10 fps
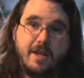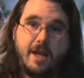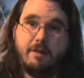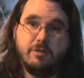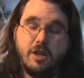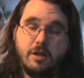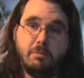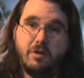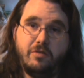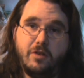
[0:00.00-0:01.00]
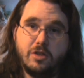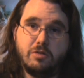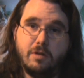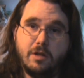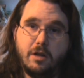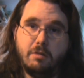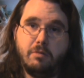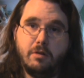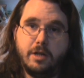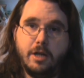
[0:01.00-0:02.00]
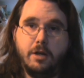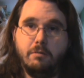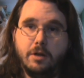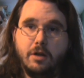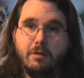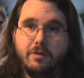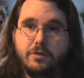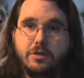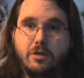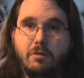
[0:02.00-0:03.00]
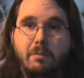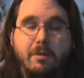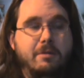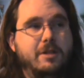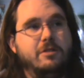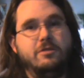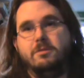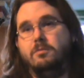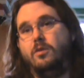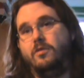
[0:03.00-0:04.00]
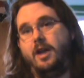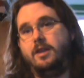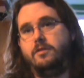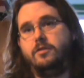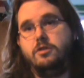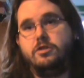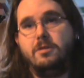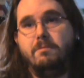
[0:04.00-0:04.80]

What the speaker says: it was only my first one and probably the only one I'll ever do. I'll probably do some more of that in the future,